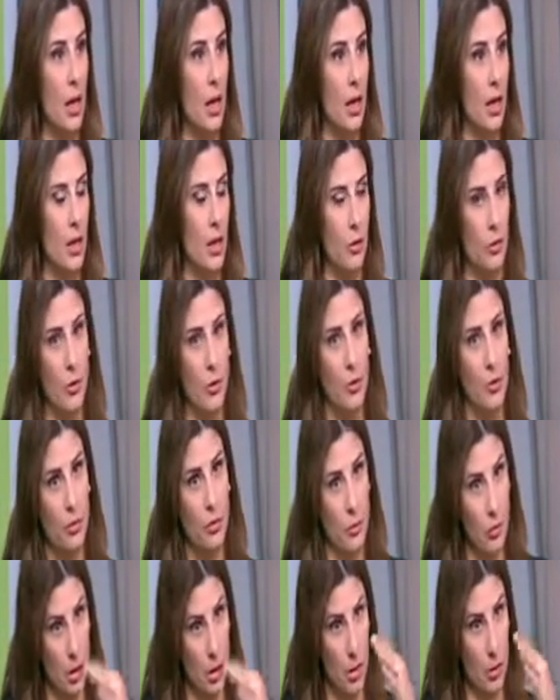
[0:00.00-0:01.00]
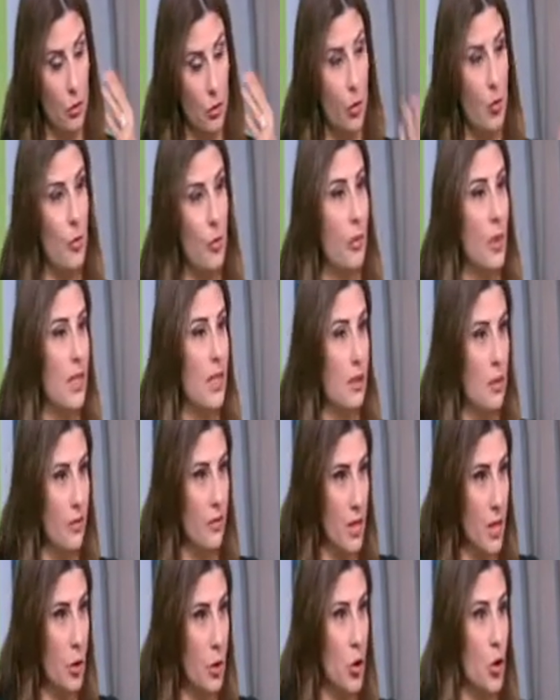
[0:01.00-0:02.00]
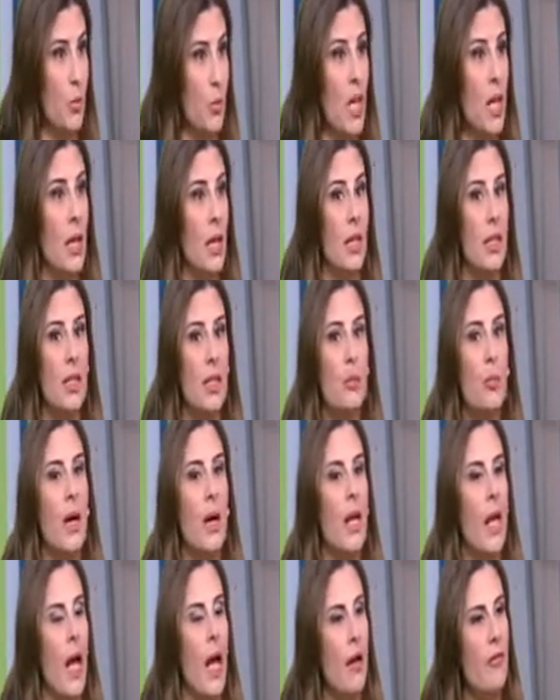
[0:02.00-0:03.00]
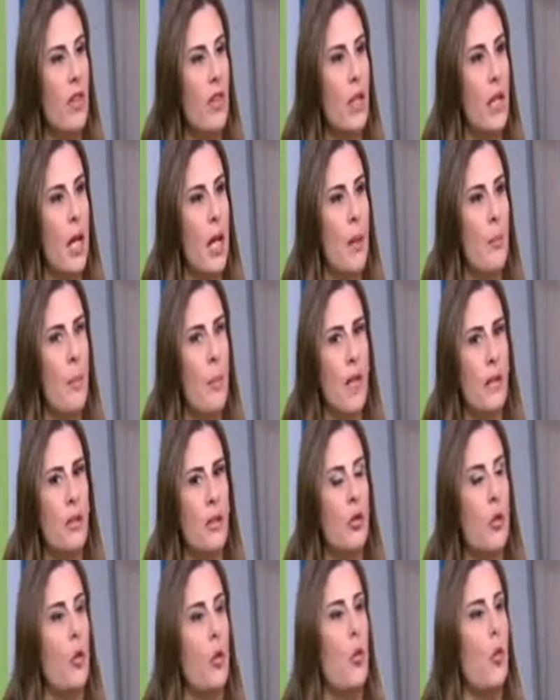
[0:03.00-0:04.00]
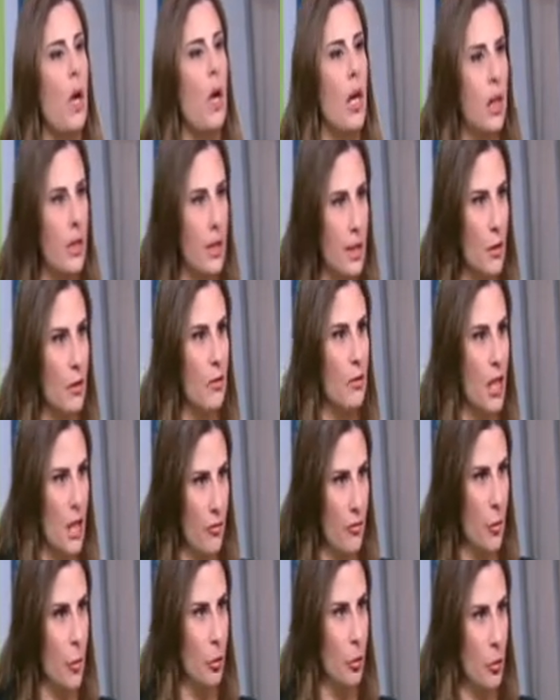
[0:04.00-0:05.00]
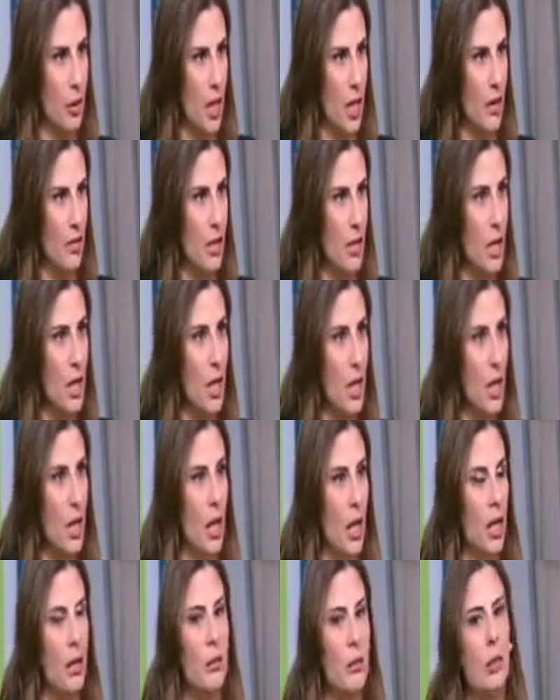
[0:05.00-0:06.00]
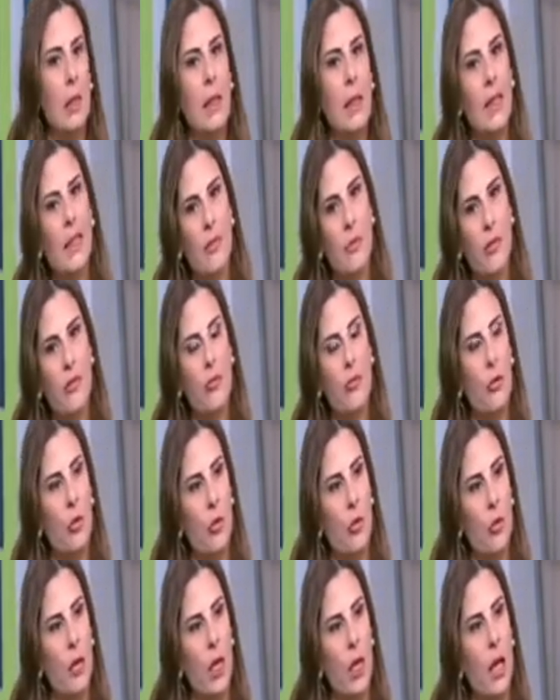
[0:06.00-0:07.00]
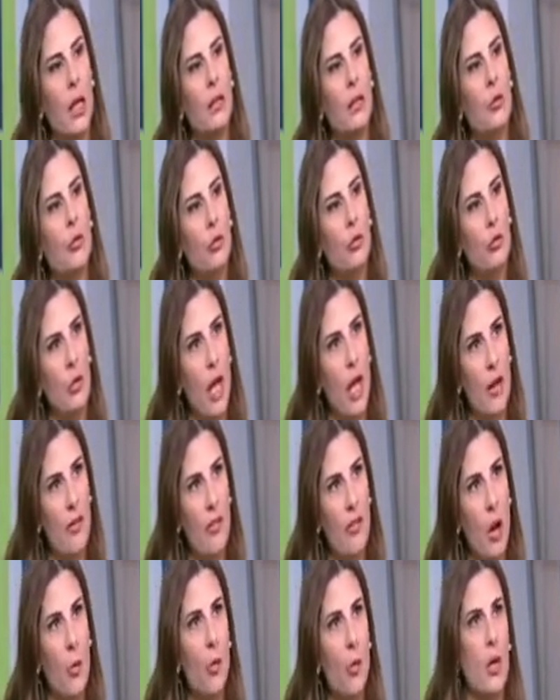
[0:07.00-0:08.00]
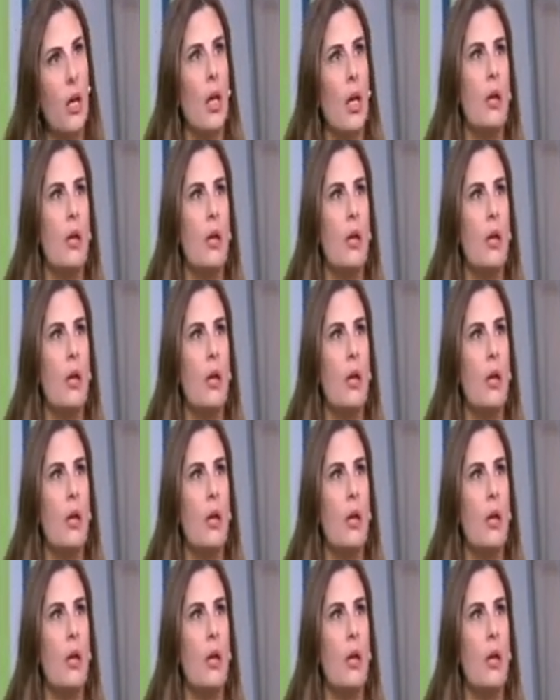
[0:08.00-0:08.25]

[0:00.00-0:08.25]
to the northwest of Egypt, is by having a better quality of life altogether. Not like before, okay, I'll go to have a work